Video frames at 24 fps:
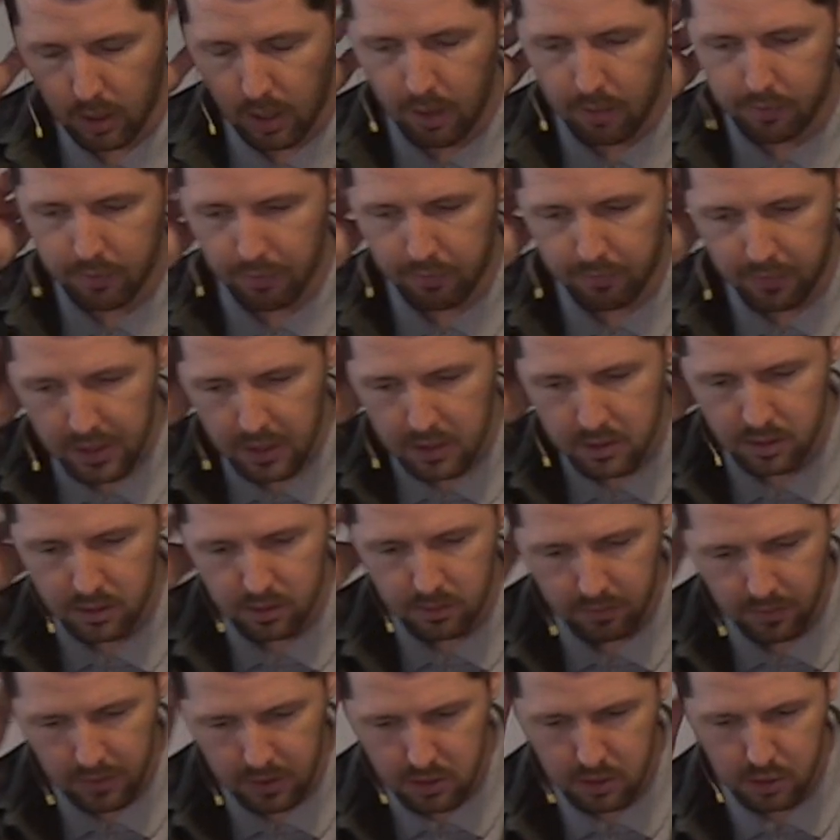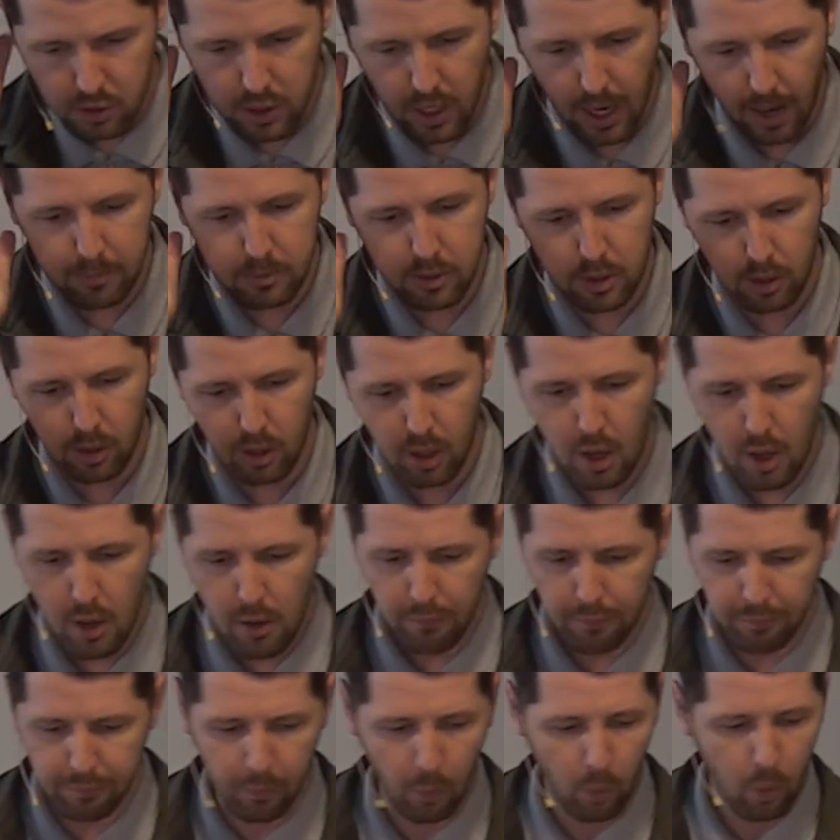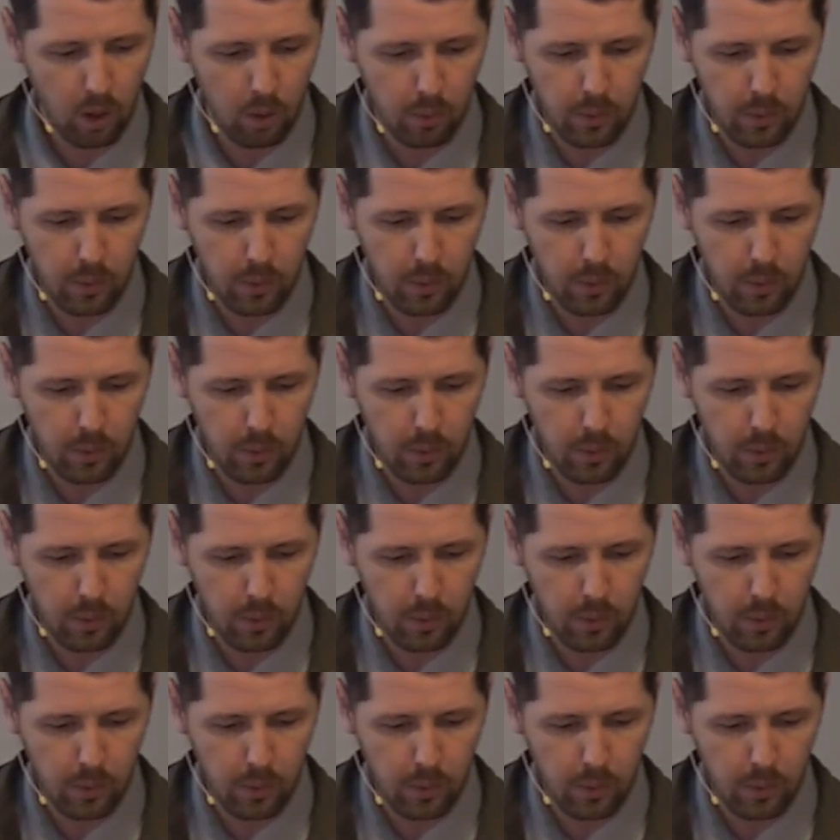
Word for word: of Ephesians, Ephesians chapter 4.